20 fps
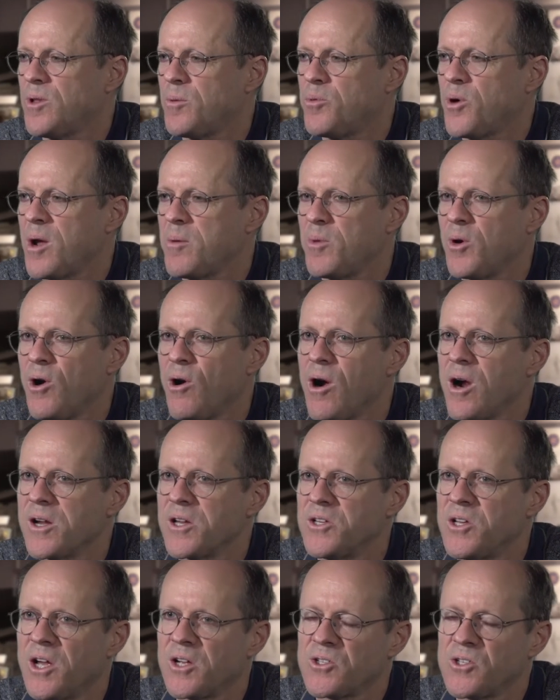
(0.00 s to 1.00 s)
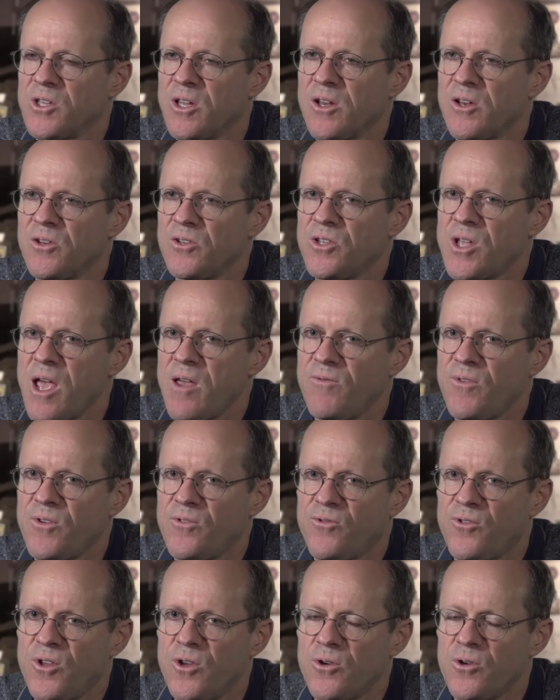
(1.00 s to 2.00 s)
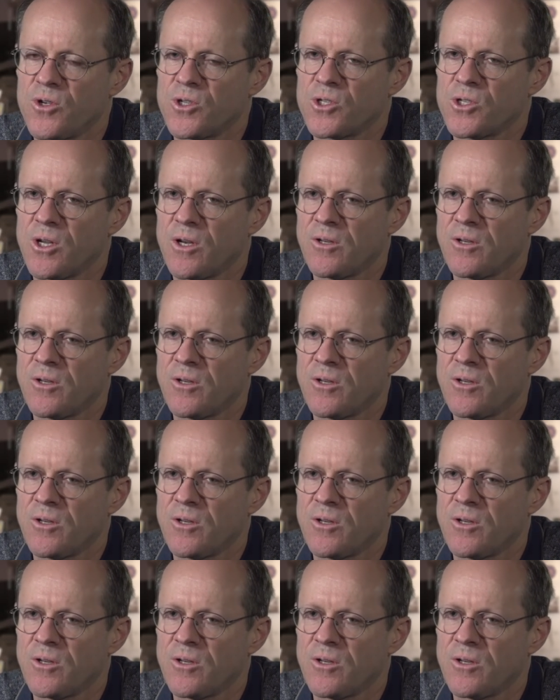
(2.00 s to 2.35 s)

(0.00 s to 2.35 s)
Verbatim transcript: primary architects, and then David Fuchs